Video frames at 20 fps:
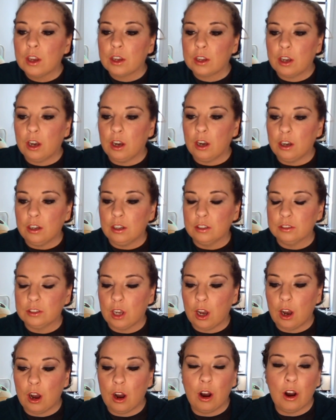called
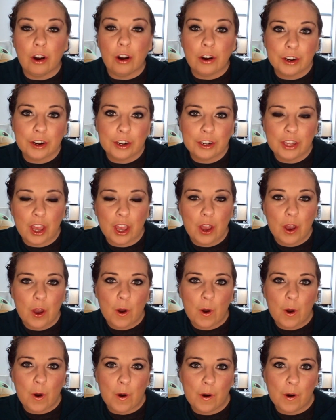Hard
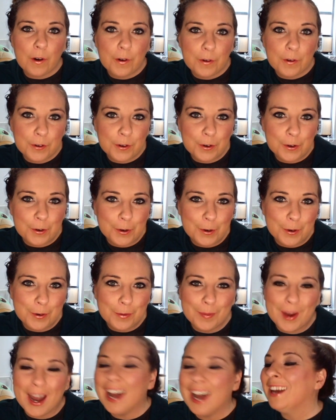Home.